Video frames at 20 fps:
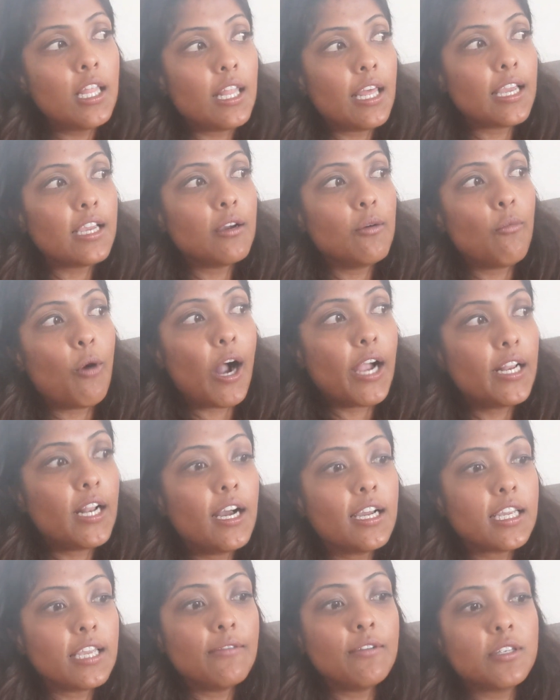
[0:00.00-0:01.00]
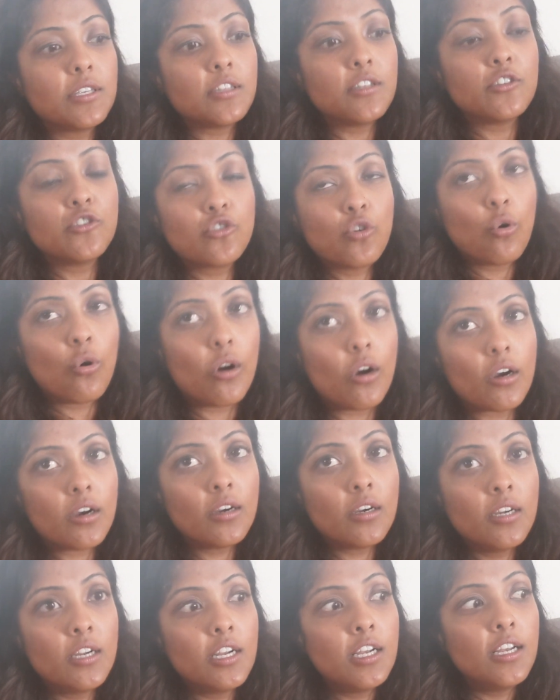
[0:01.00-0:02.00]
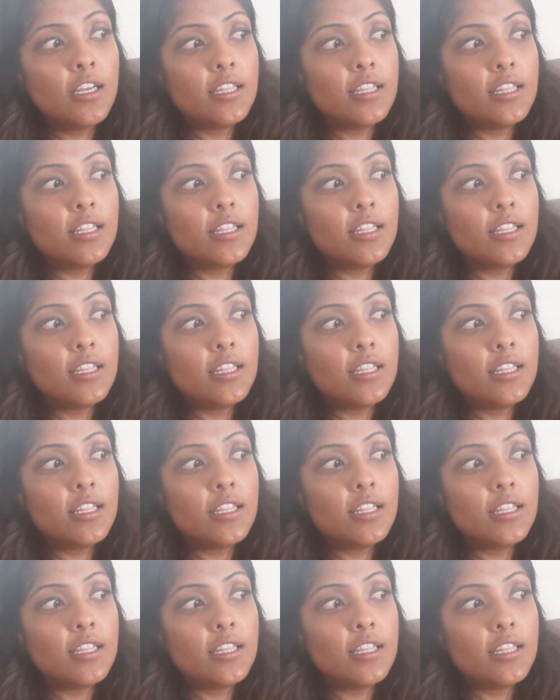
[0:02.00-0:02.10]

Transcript: like, why not give it to the store